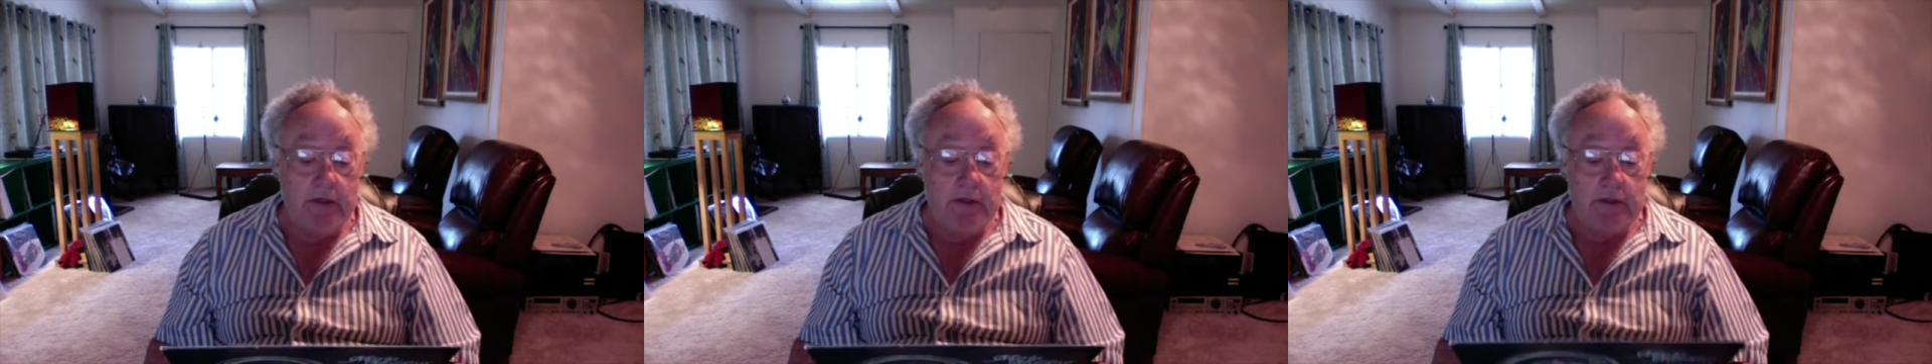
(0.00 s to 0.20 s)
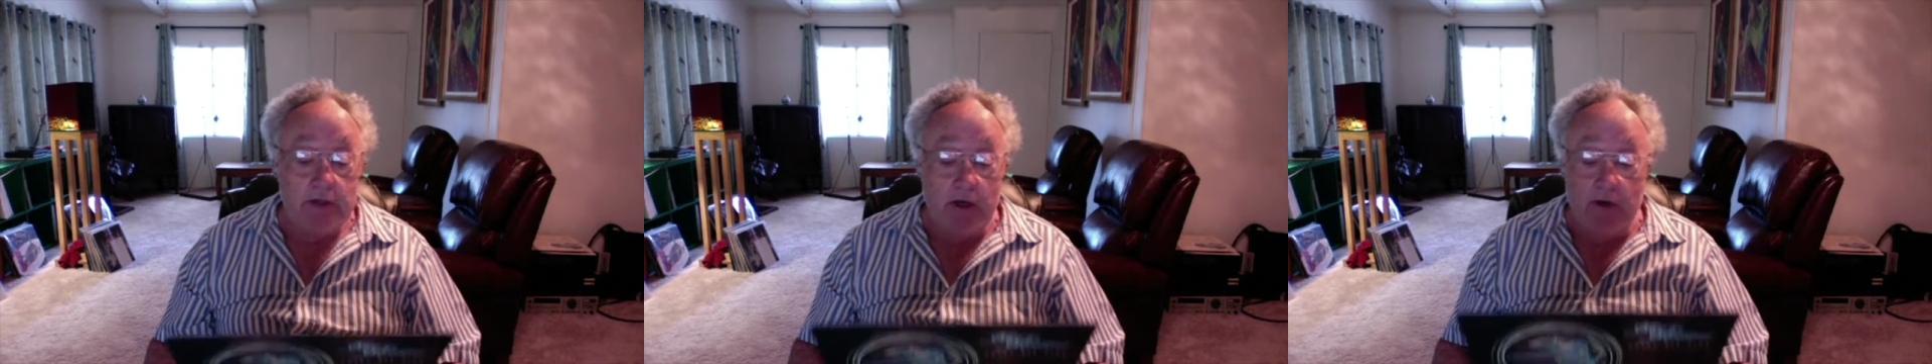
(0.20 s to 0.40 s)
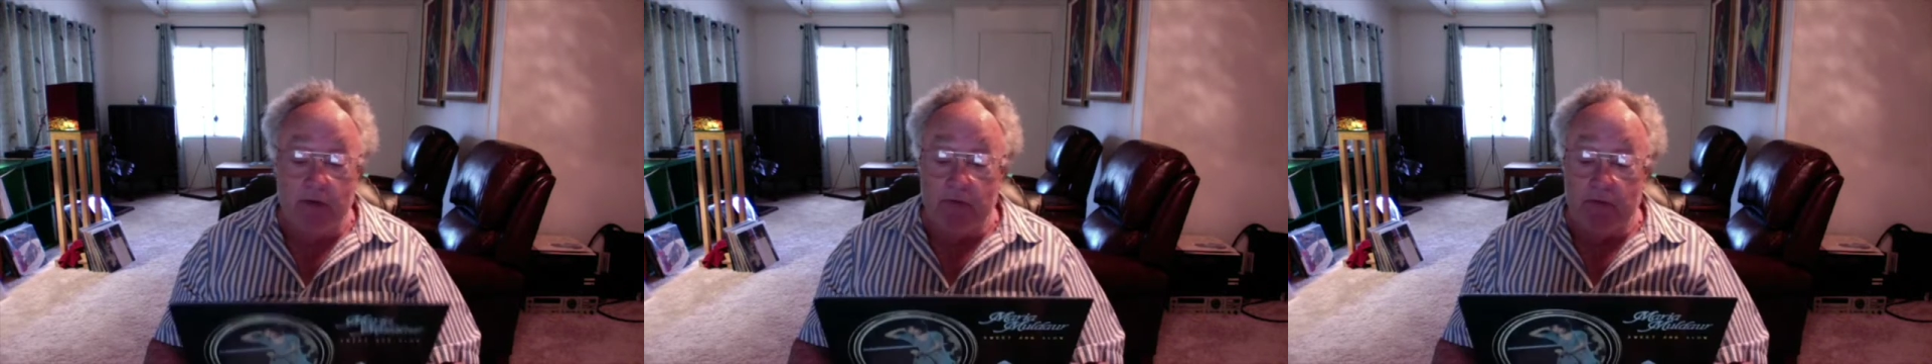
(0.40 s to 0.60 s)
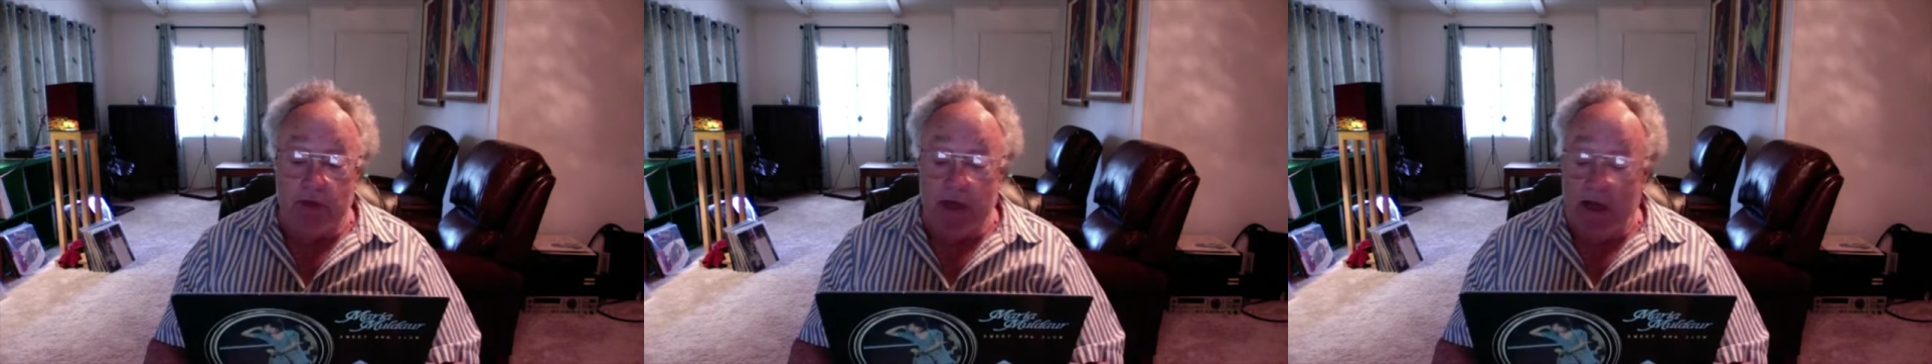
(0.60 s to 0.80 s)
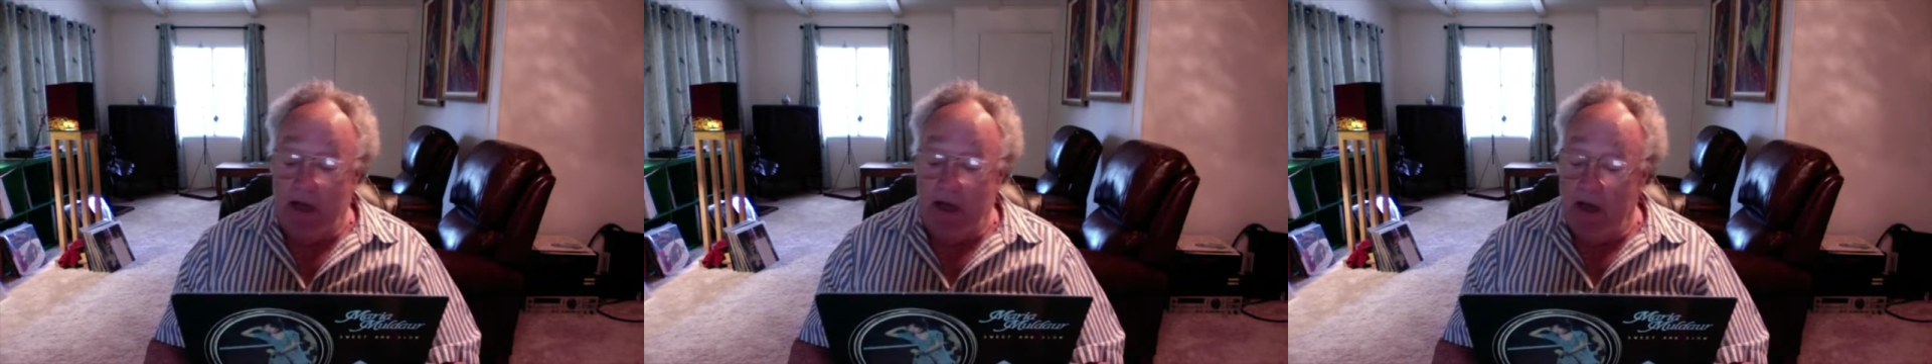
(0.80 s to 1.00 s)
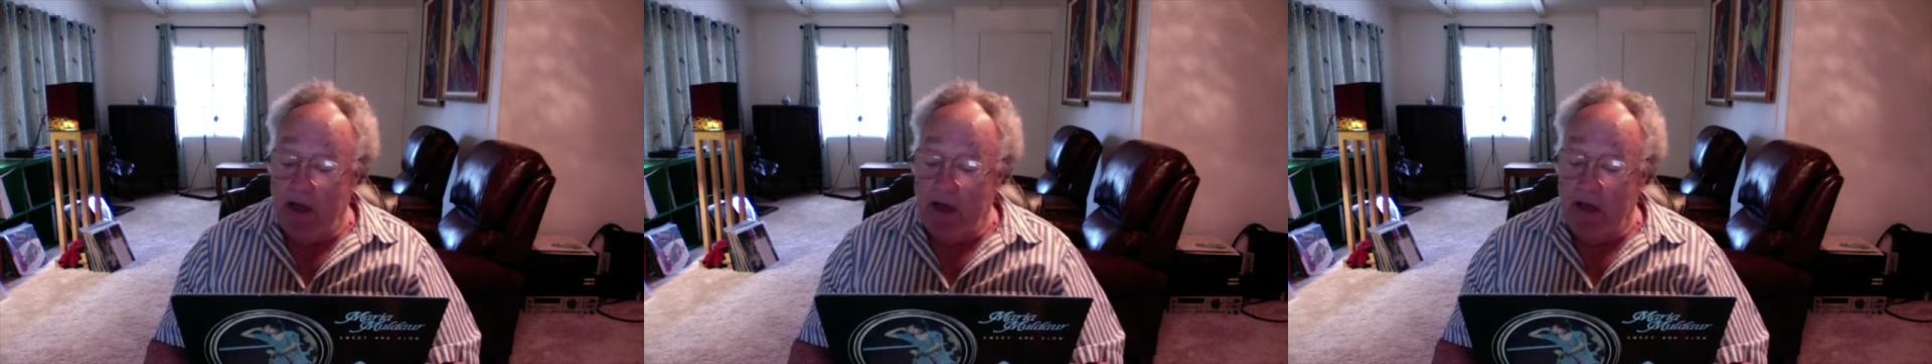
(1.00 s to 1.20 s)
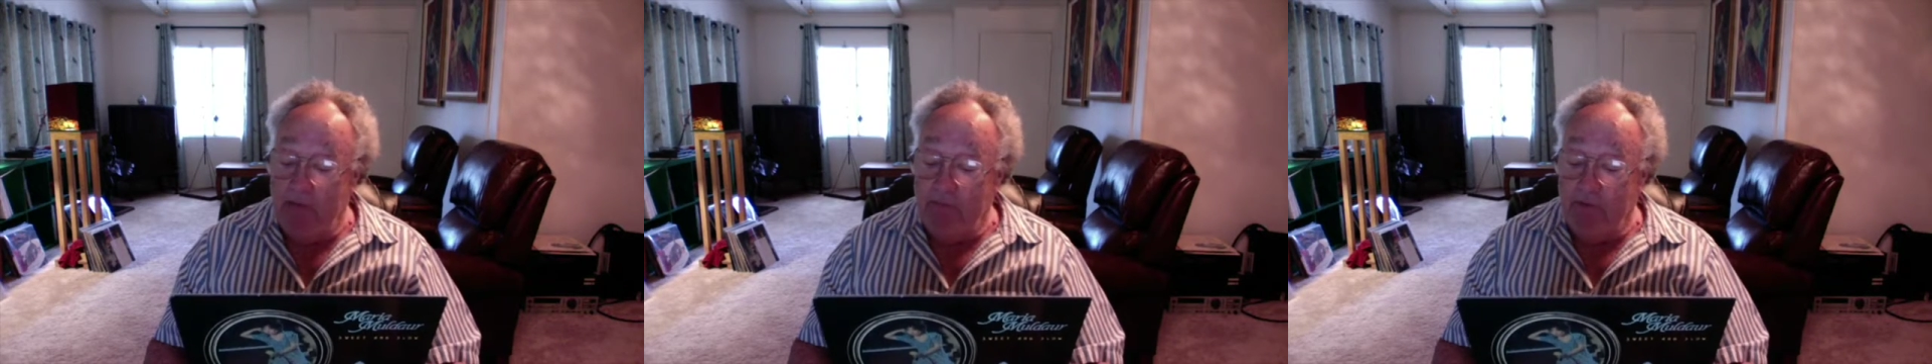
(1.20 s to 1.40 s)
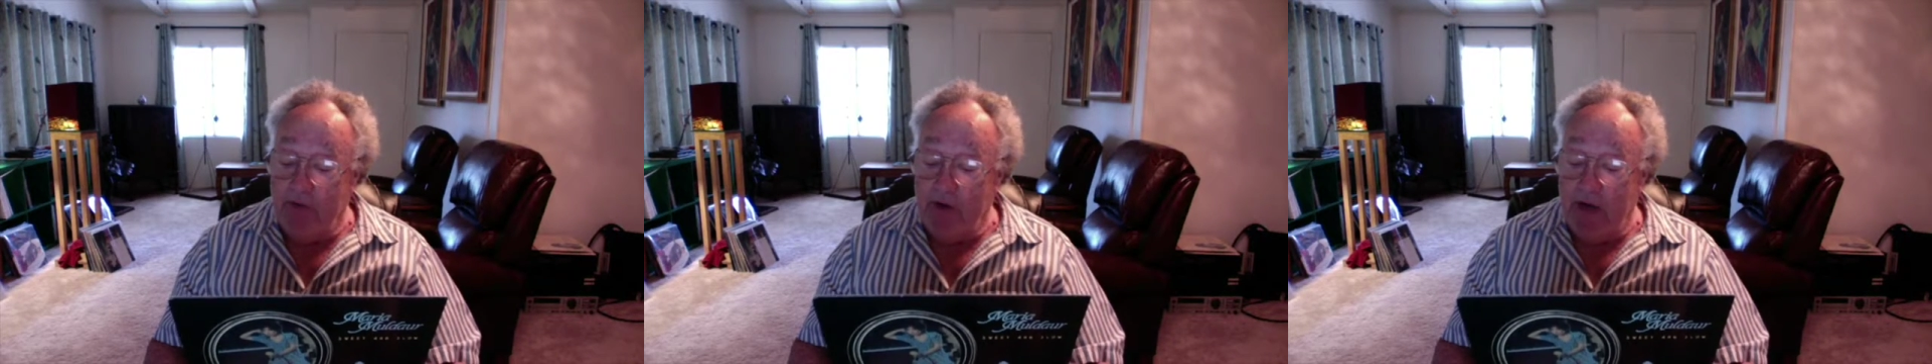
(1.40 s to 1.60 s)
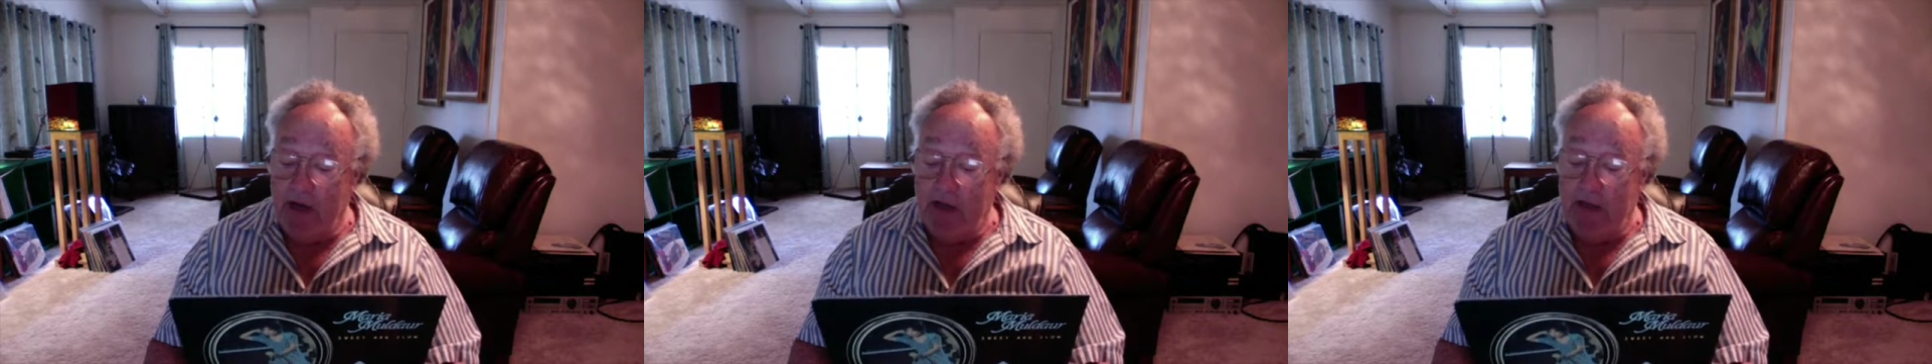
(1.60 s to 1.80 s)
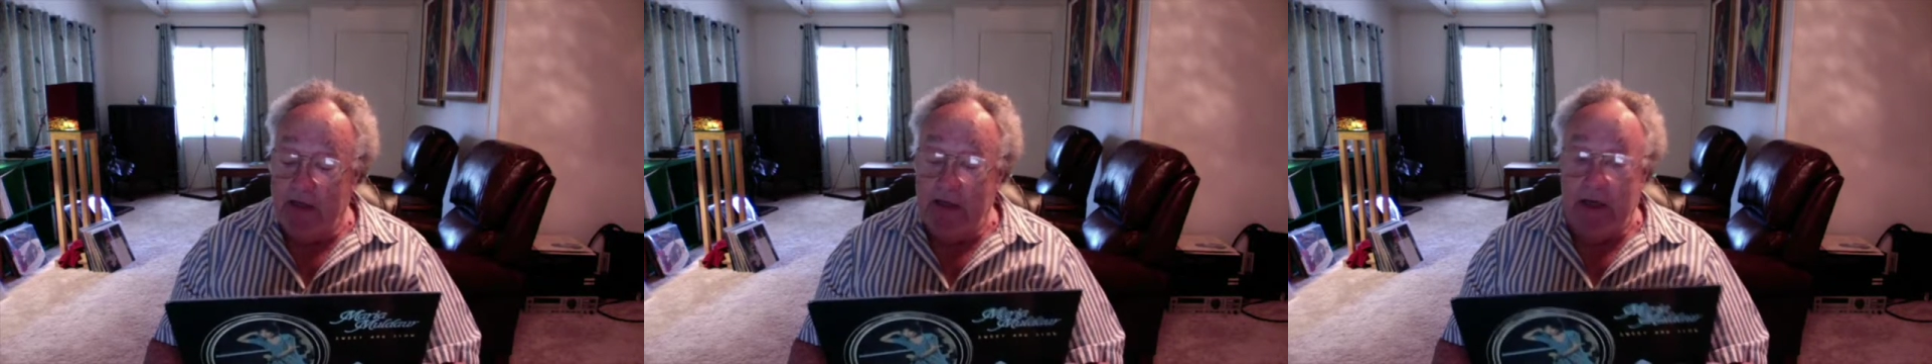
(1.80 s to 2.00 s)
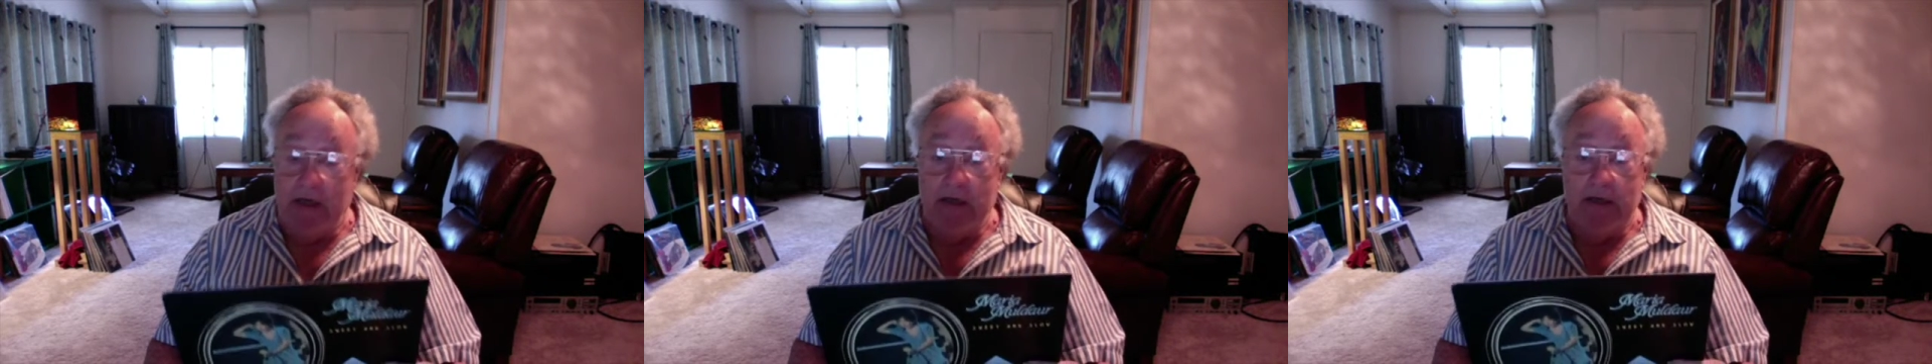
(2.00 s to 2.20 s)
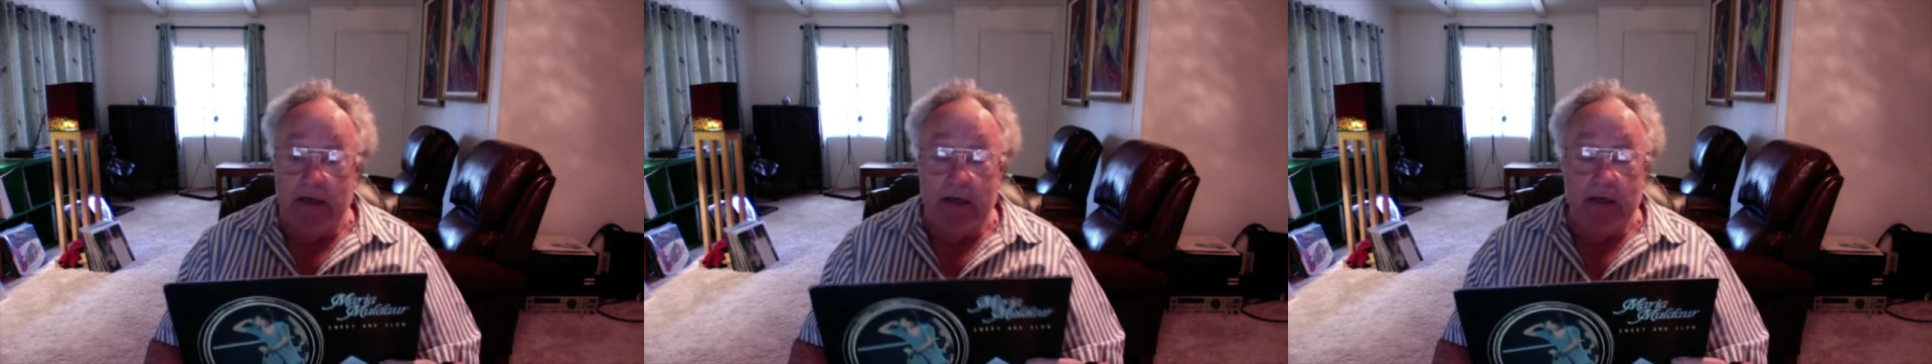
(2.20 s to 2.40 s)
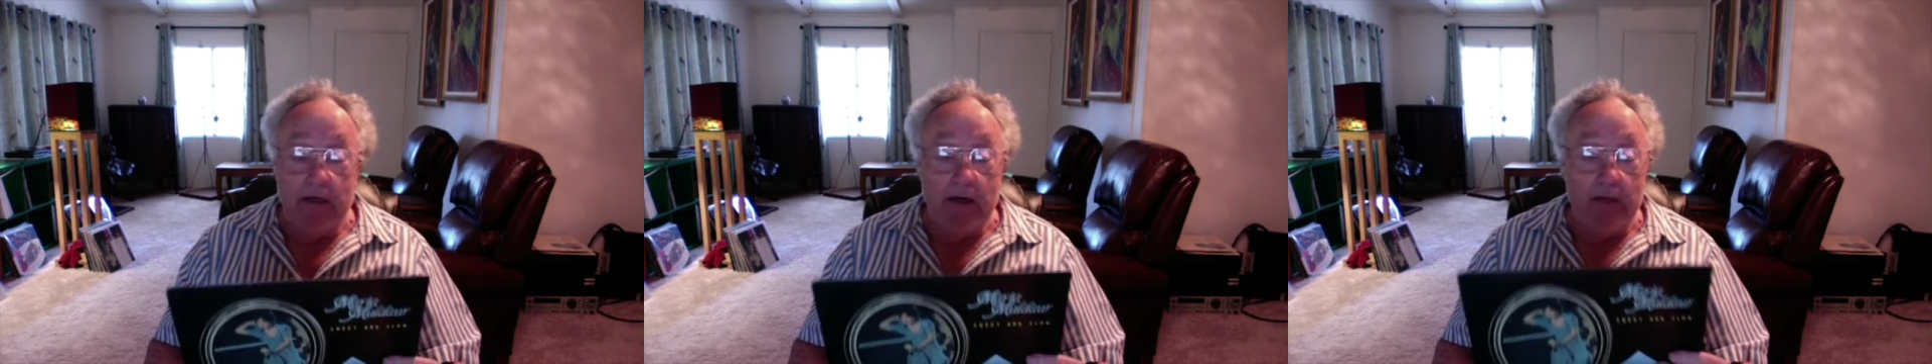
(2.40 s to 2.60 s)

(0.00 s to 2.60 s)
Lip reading: So we've got a lot of variety on here.